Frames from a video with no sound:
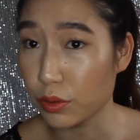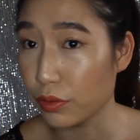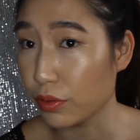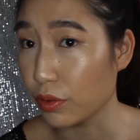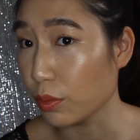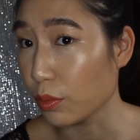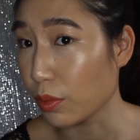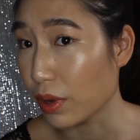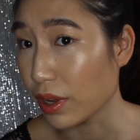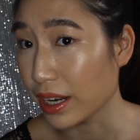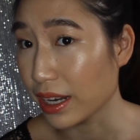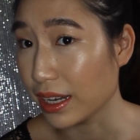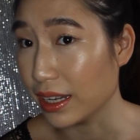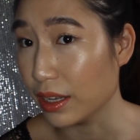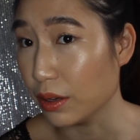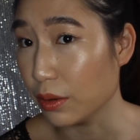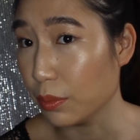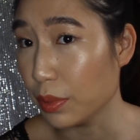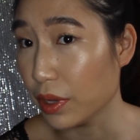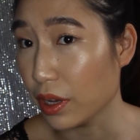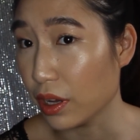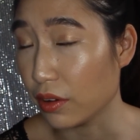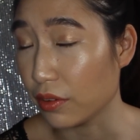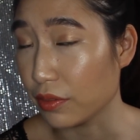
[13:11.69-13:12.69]
If you want a little
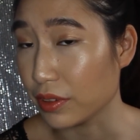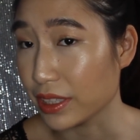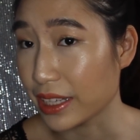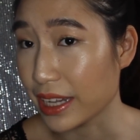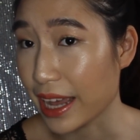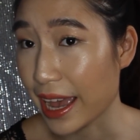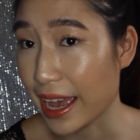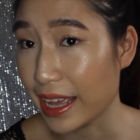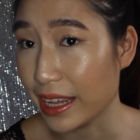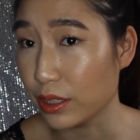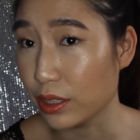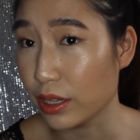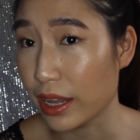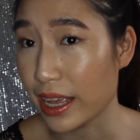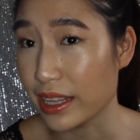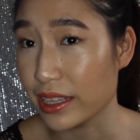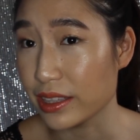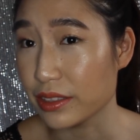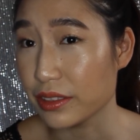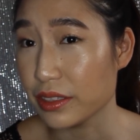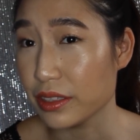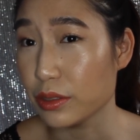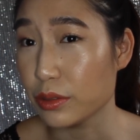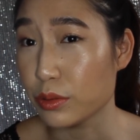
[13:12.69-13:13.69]
bit of a tan,
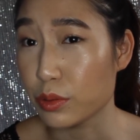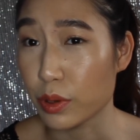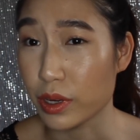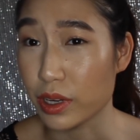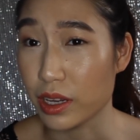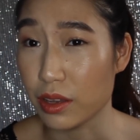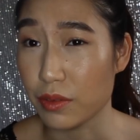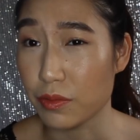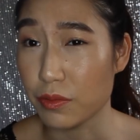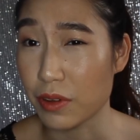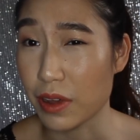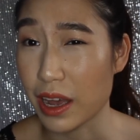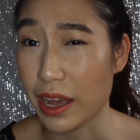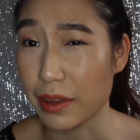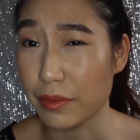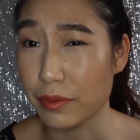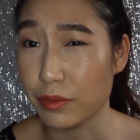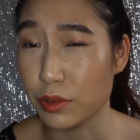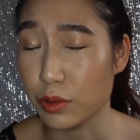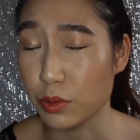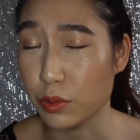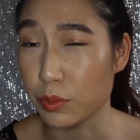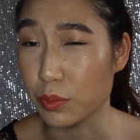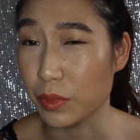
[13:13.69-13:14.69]

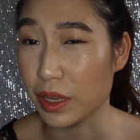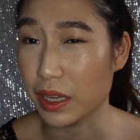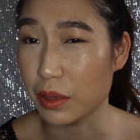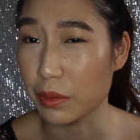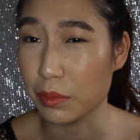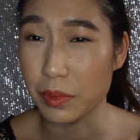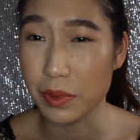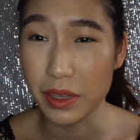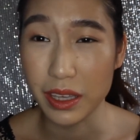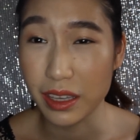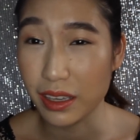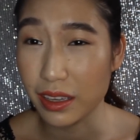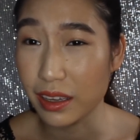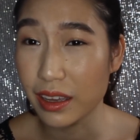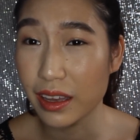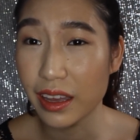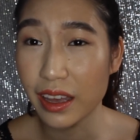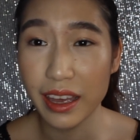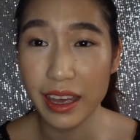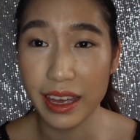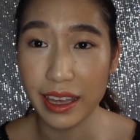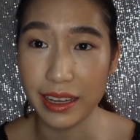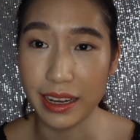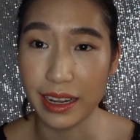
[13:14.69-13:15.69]
NC25 to maybe
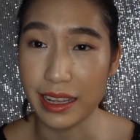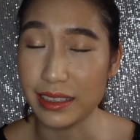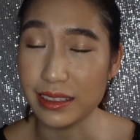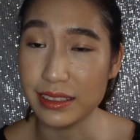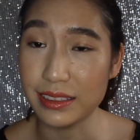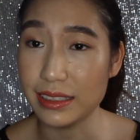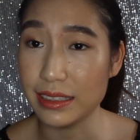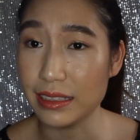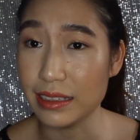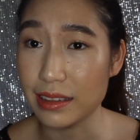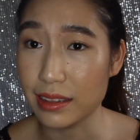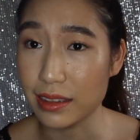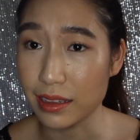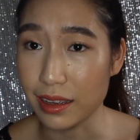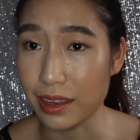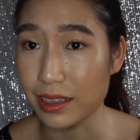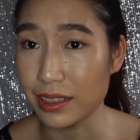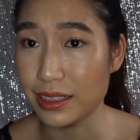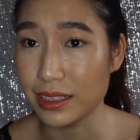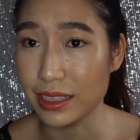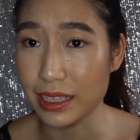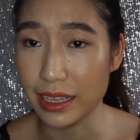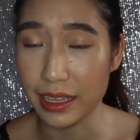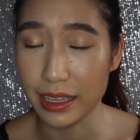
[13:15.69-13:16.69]
an
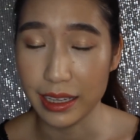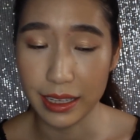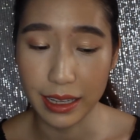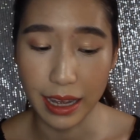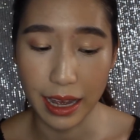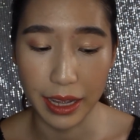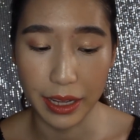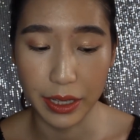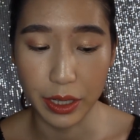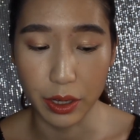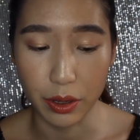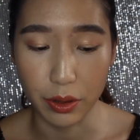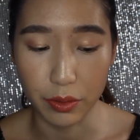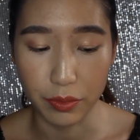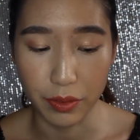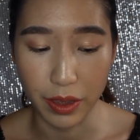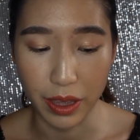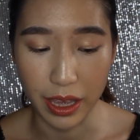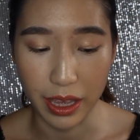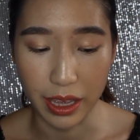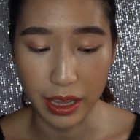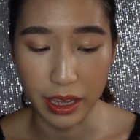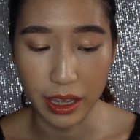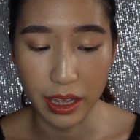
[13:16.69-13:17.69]
NC30 kind of
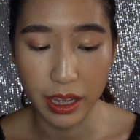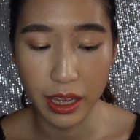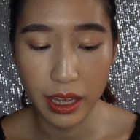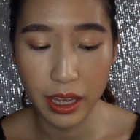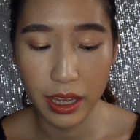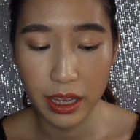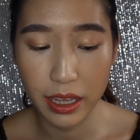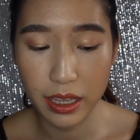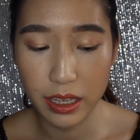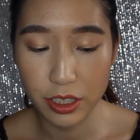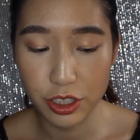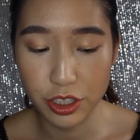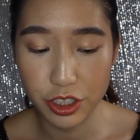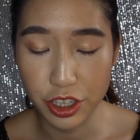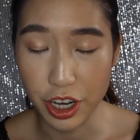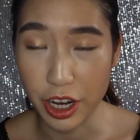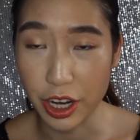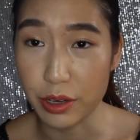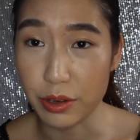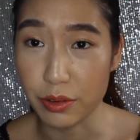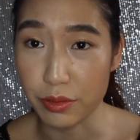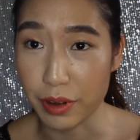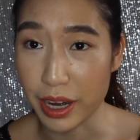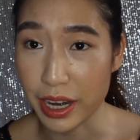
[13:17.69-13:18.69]
a
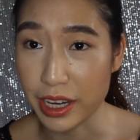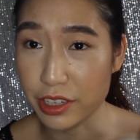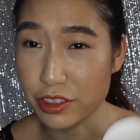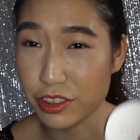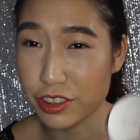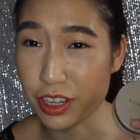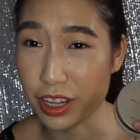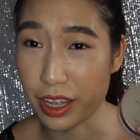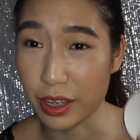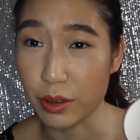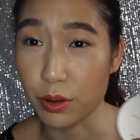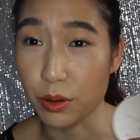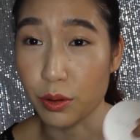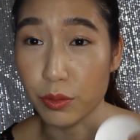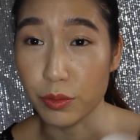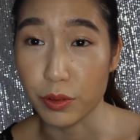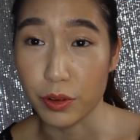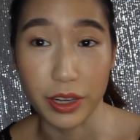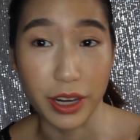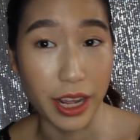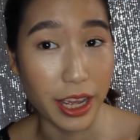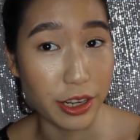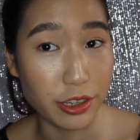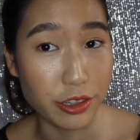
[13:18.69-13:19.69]
shade range, then go
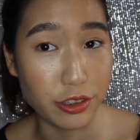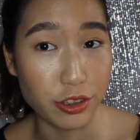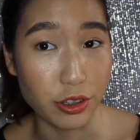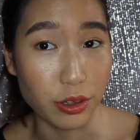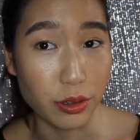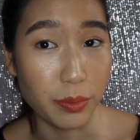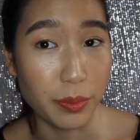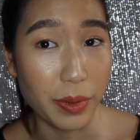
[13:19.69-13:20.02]
for Natural.